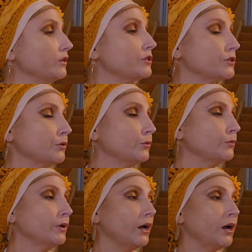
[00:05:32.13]

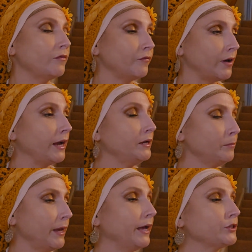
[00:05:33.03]
Soon, a fine
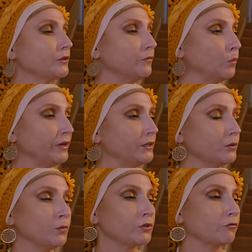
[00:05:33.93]
patch of wheat
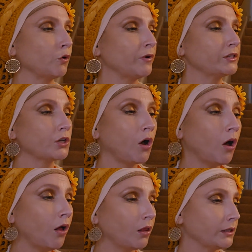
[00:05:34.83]
was growing
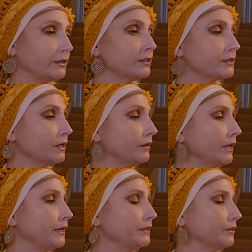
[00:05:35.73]
tall in the
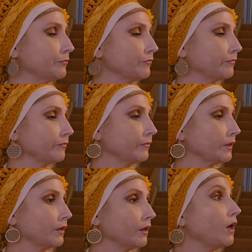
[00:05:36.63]
sunlight.
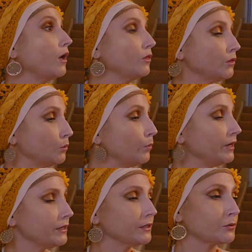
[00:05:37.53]
"The
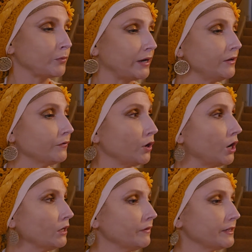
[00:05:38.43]
wheat is ready for
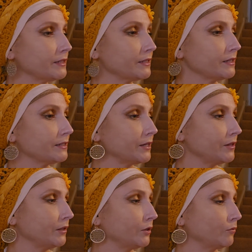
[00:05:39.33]
harvest," said
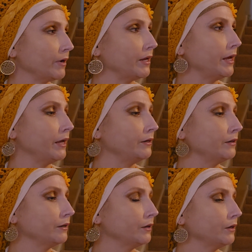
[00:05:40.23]
the little red hen.